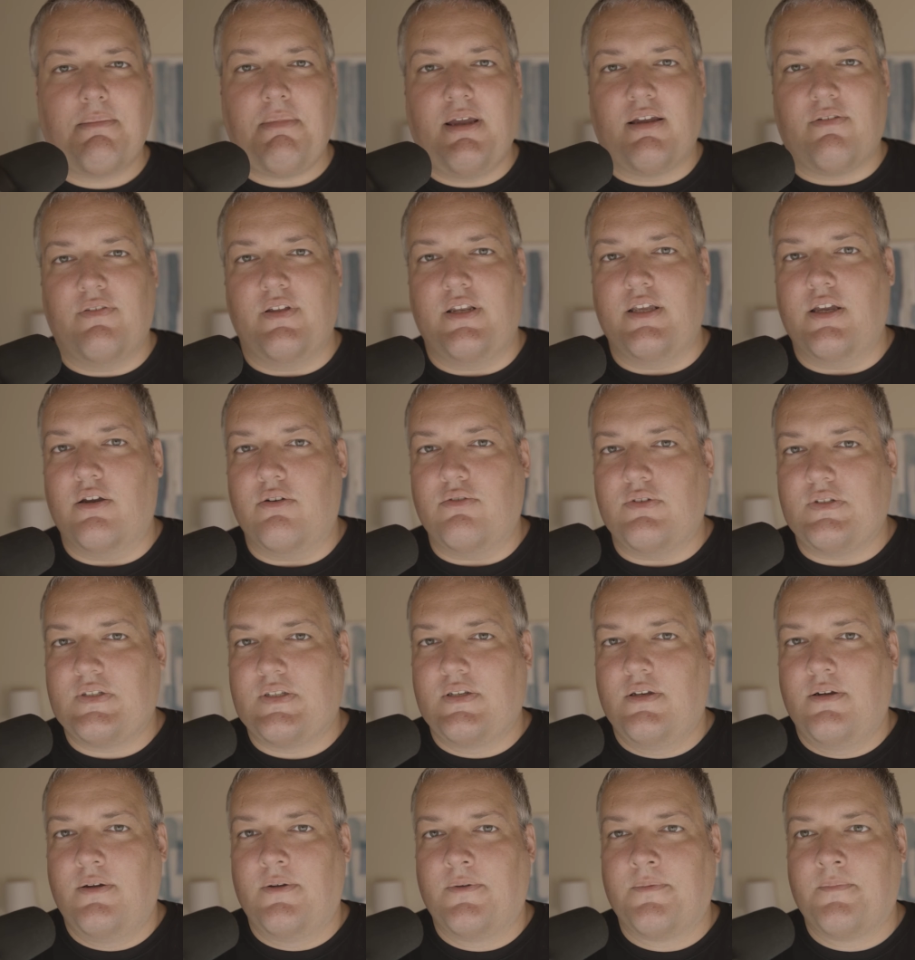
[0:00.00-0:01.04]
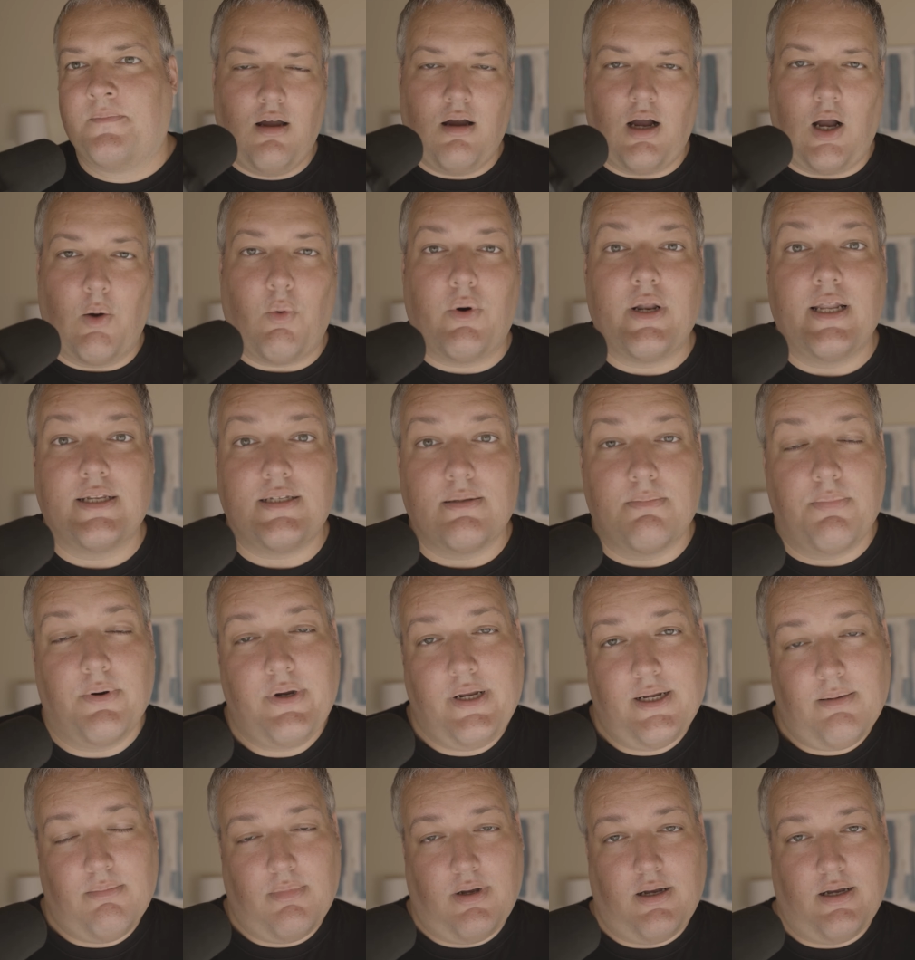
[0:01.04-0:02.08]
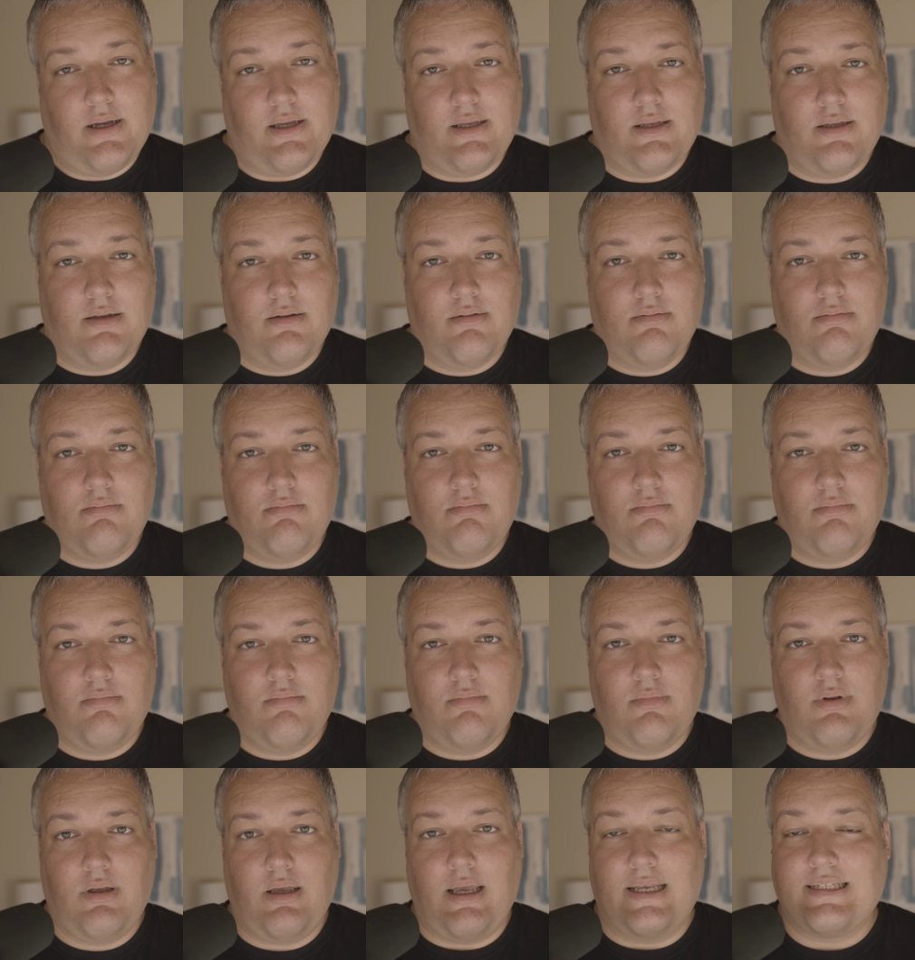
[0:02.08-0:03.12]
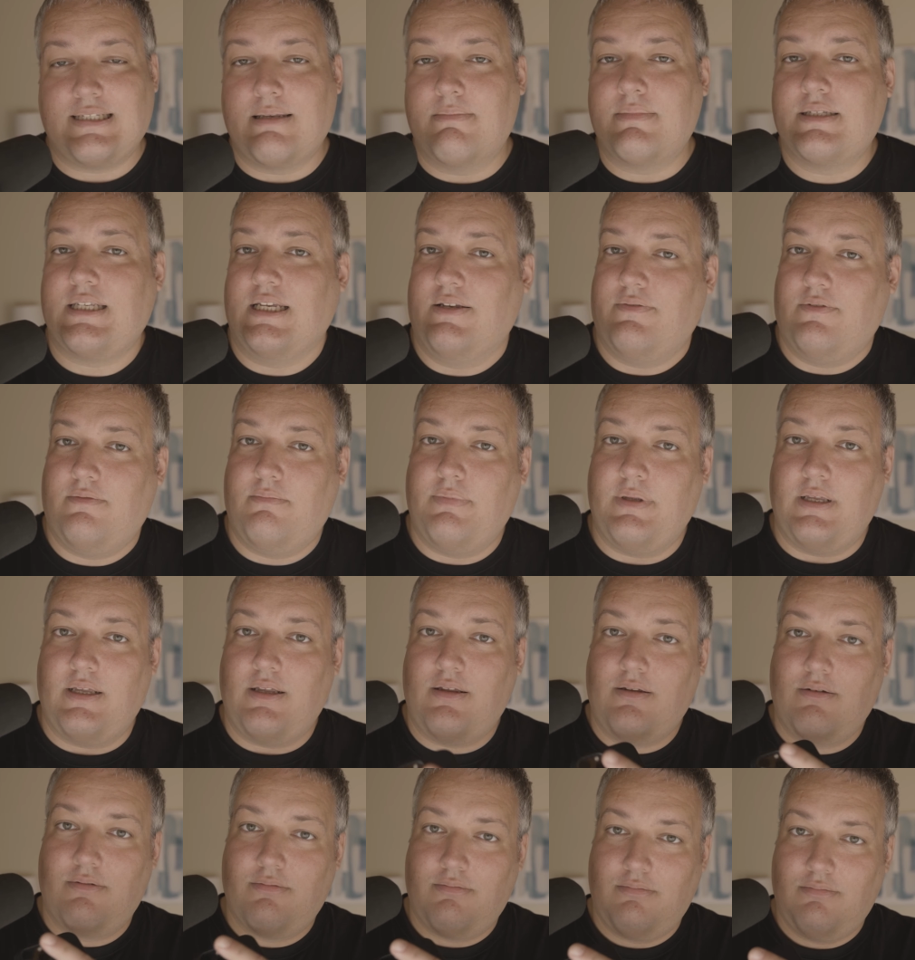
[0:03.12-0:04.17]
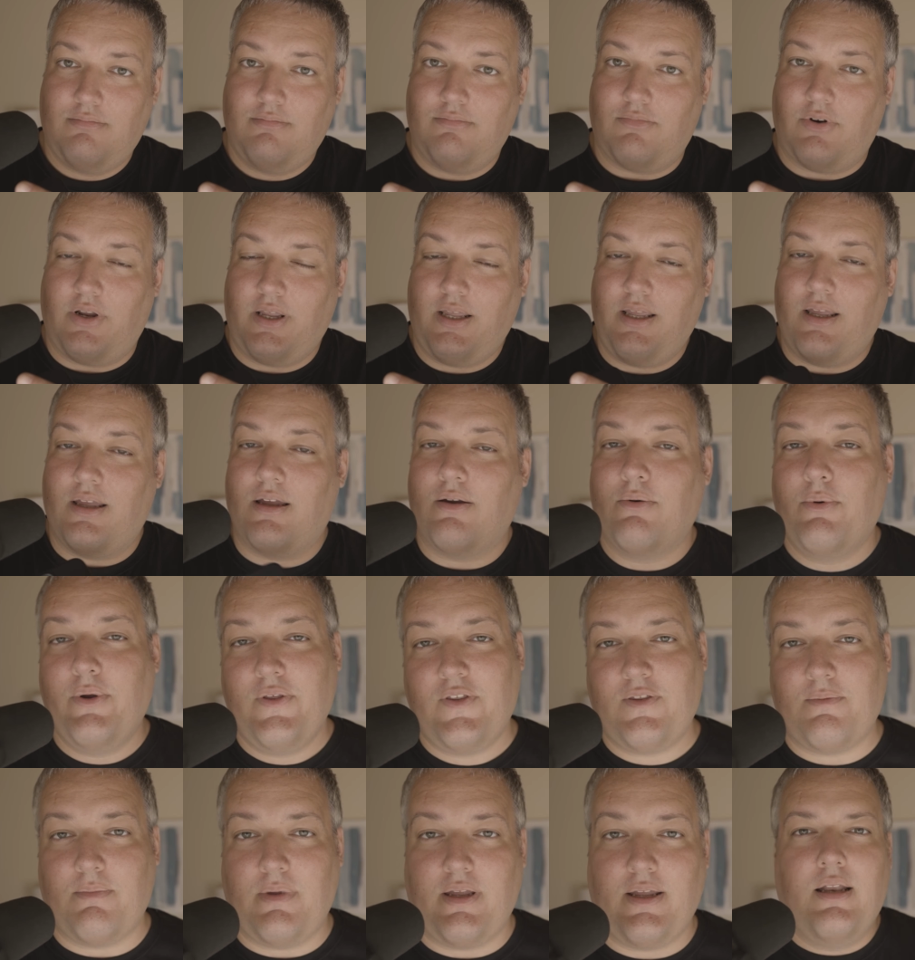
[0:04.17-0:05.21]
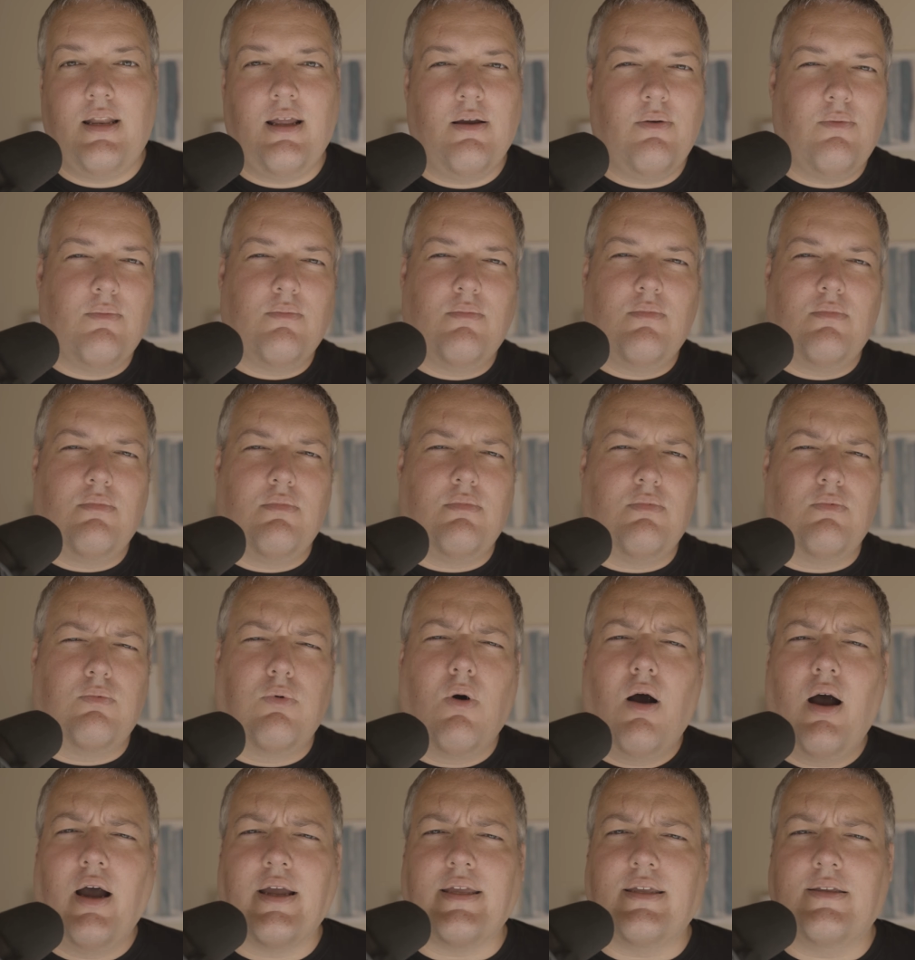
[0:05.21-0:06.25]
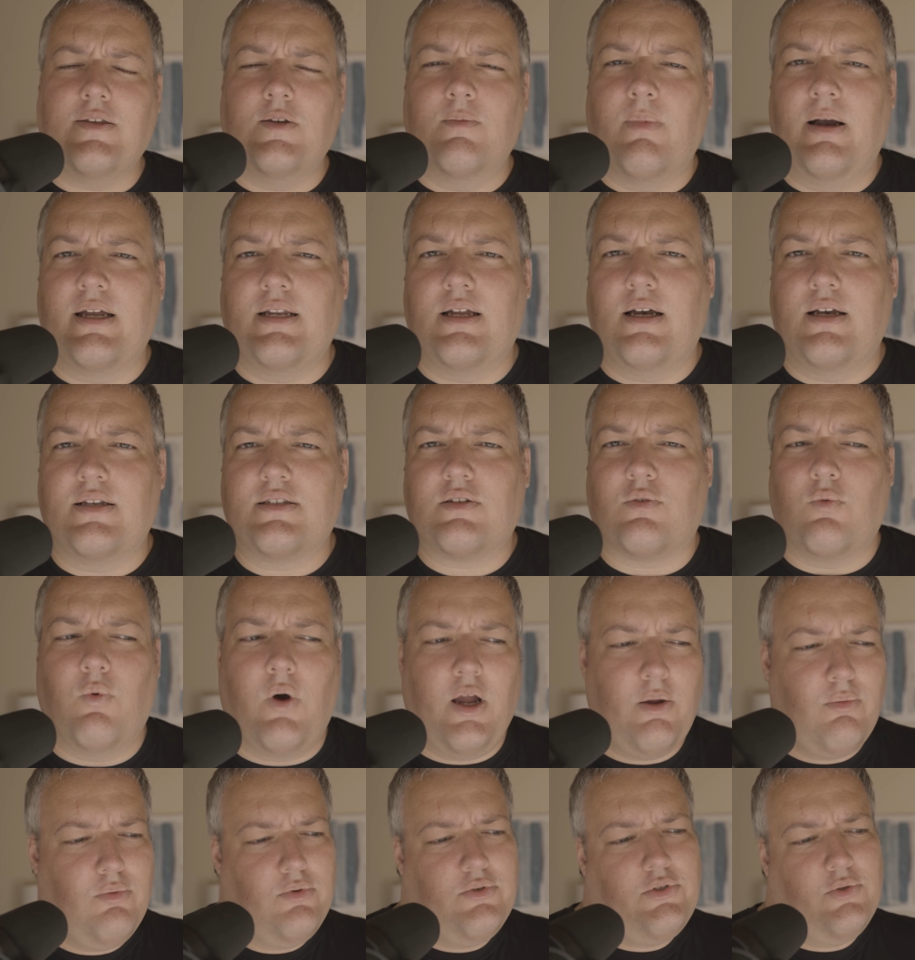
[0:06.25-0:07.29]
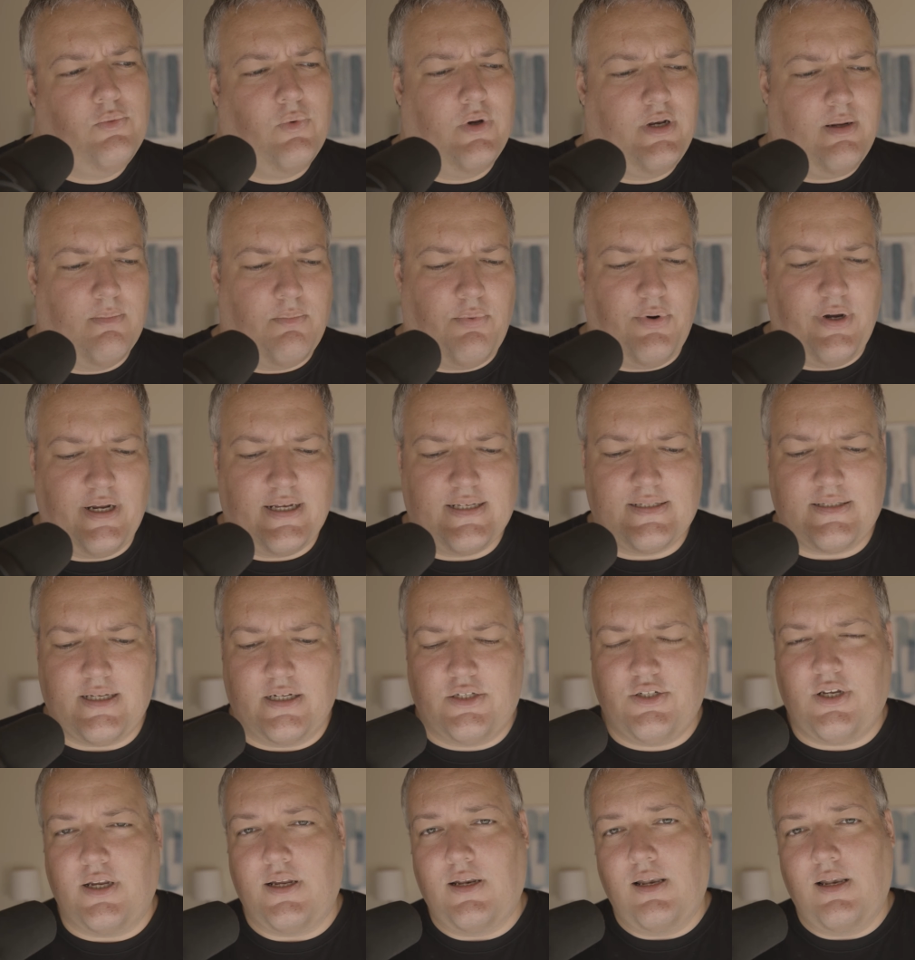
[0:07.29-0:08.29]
I make videos, I wanted to bring my SM7B right here with me. Now, why, you might ask? Why would you want to bring such a